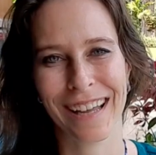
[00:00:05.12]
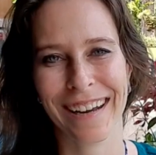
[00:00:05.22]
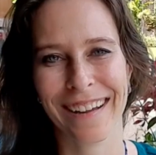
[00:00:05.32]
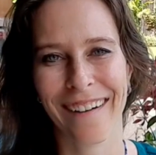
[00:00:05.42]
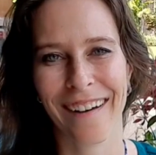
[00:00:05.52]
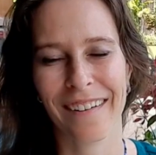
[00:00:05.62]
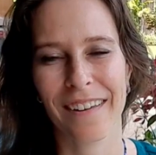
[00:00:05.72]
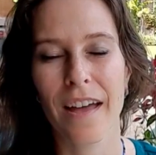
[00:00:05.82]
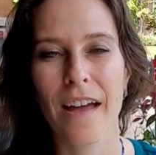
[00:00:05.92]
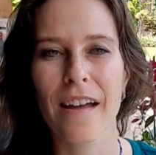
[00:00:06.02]
Rica.
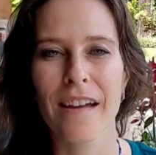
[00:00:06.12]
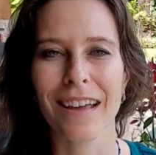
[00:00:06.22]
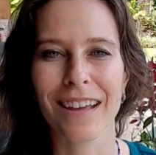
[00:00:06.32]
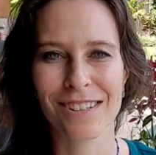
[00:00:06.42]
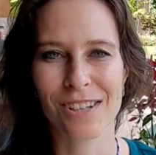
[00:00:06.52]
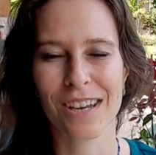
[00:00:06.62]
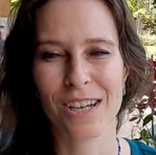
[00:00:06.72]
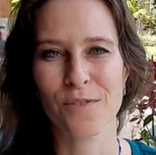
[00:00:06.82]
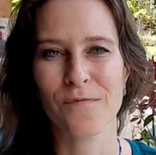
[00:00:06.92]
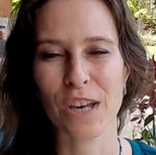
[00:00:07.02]
In
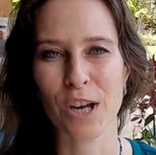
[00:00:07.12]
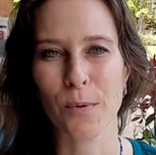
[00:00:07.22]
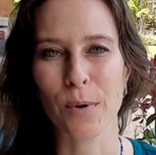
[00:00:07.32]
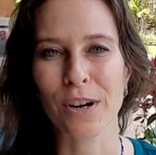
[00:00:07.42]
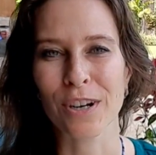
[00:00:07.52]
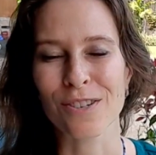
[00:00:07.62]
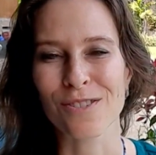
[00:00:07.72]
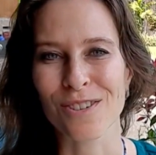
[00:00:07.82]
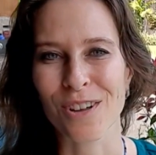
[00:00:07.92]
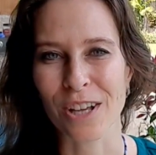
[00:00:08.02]
today's video, we're going to
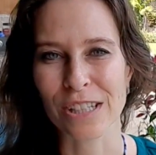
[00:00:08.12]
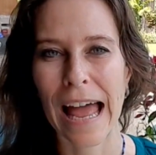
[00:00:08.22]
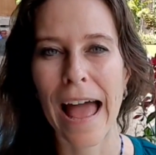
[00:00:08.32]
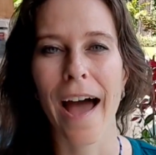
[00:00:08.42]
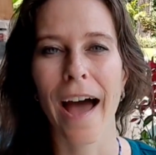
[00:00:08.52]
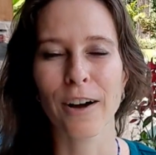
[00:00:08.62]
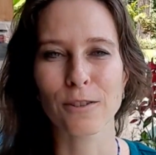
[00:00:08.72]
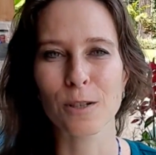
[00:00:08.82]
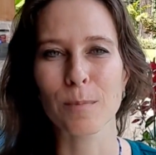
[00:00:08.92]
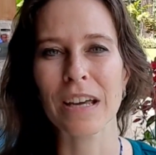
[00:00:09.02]
discuss how
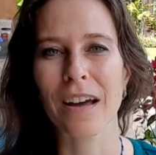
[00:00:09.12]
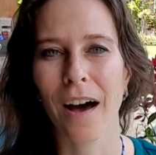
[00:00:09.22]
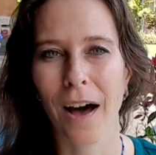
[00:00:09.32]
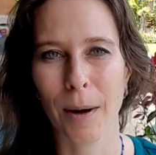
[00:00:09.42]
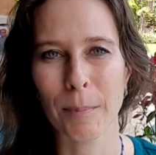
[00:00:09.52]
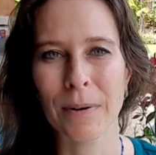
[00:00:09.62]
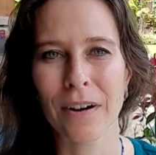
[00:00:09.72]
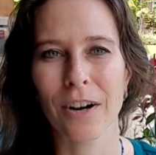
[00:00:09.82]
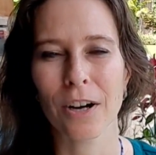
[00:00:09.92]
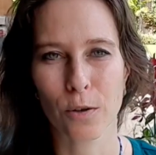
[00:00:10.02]
to become
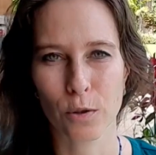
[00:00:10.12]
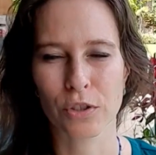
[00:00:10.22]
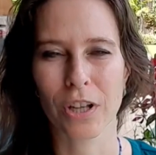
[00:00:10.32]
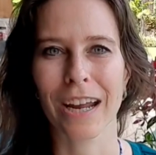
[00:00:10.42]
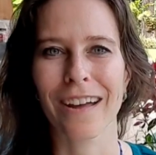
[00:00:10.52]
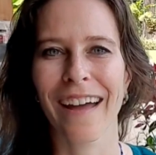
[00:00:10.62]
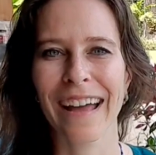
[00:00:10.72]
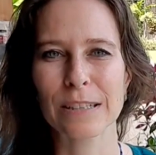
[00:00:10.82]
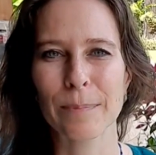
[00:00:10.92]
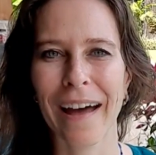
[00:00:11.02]
a Costa Rica
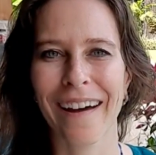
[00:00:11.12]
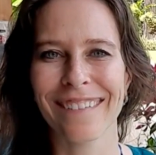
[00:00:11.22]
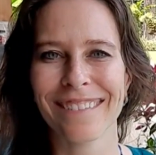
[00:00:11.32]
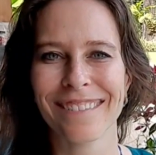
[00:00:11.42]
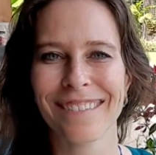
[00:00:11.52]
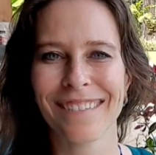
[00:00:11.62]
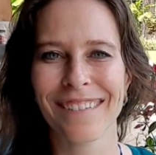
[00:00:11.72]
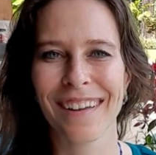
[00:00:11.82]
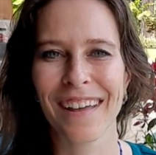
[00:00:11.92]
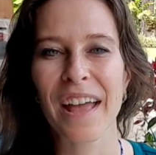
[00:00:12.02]
expat.
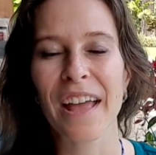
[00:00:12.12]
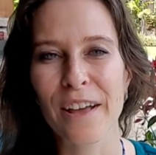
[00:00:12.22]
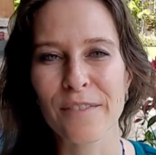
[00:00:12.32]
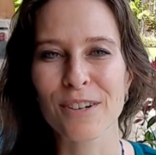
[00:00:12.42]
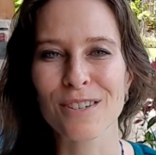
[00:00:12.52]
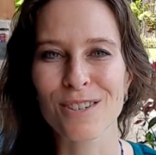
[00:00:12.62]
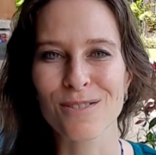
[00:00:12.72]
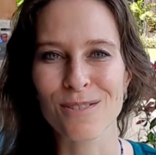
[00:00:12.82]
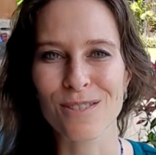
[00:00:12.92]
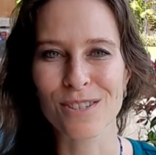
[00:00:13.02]
If you're new
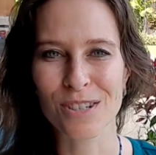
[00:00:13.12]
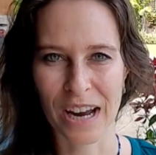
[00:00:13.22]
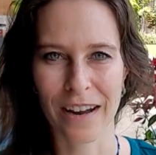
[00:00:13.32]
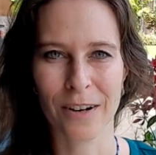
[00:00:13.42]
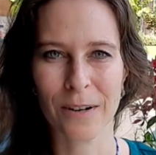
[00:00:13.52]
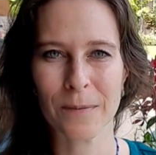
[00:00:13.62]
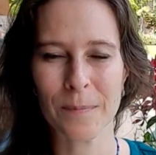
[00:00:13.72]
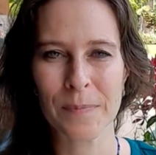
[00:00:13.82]
to this channel,